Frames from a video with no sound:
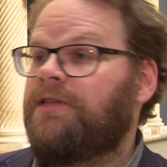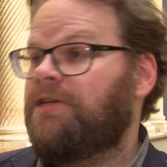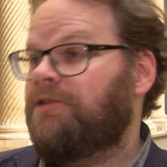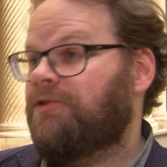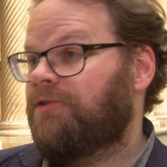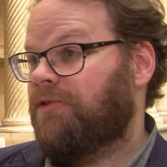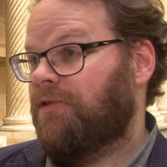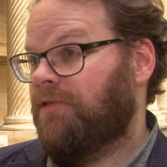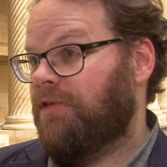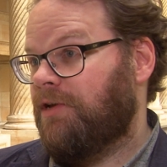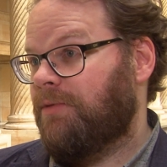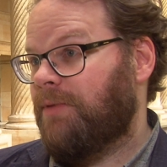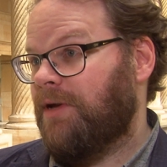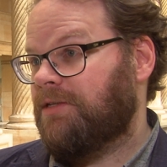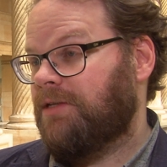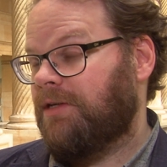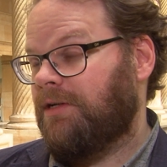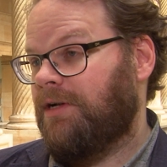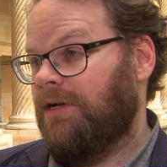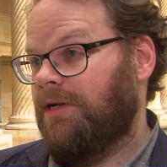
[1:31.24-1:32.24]
the interesting thing about
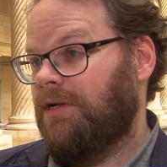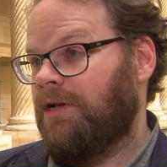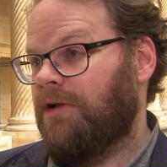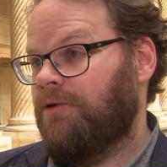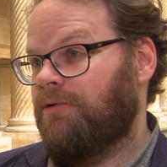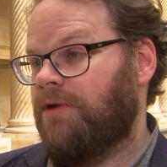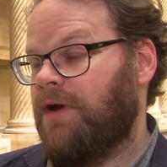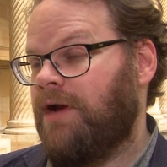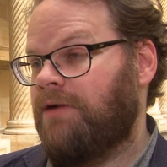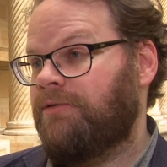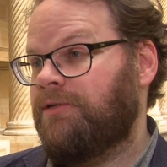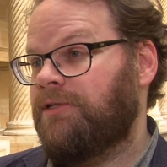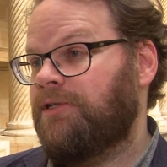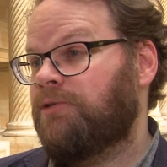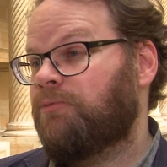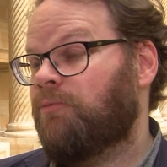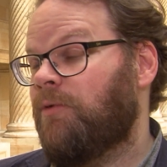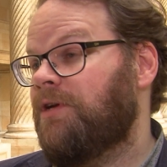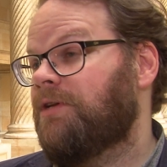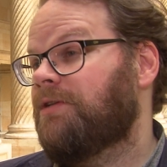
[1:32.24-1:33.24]
something like low-calorie
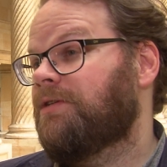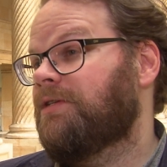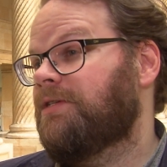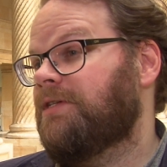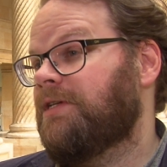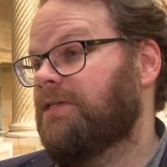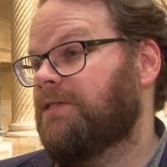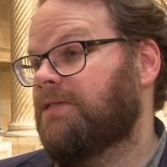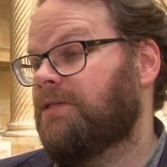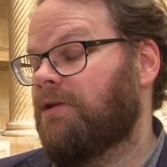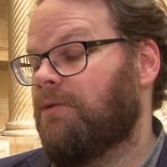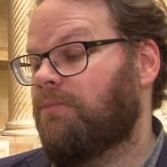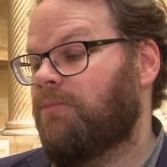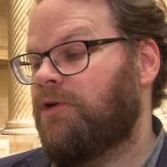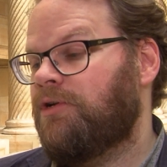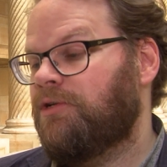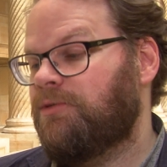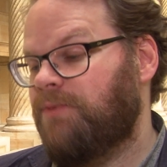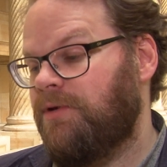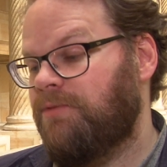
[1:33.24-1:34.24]
sweeteners is that
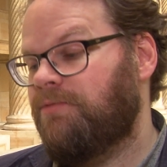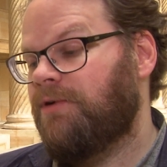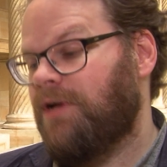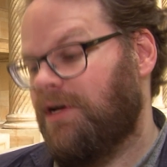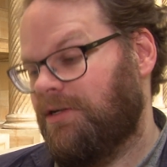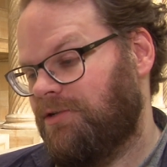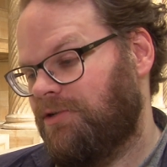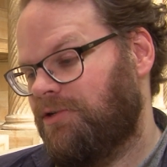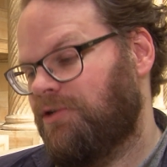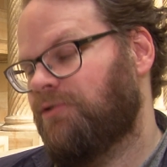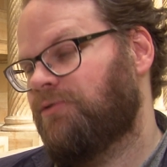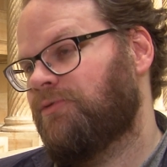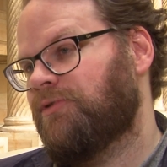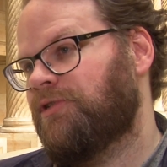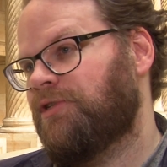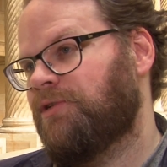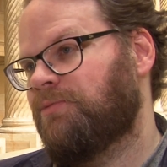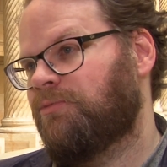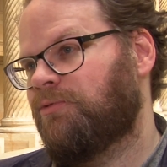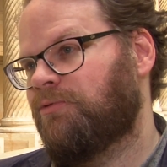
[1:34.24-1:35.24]
because people like to choose with
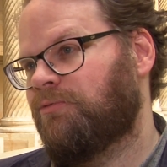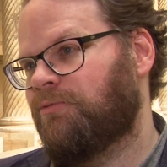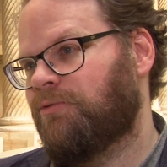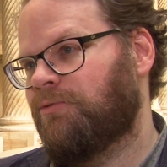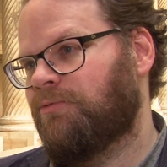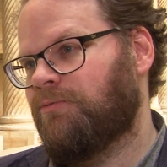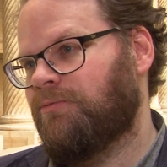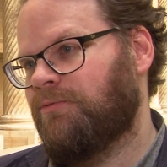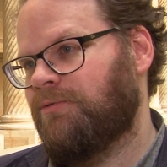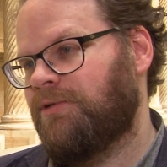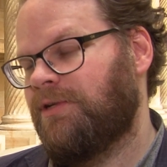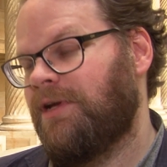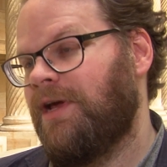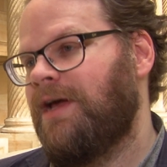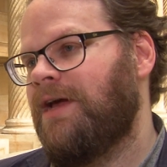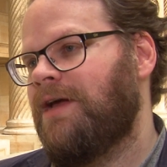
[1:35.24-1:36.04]
simple rules,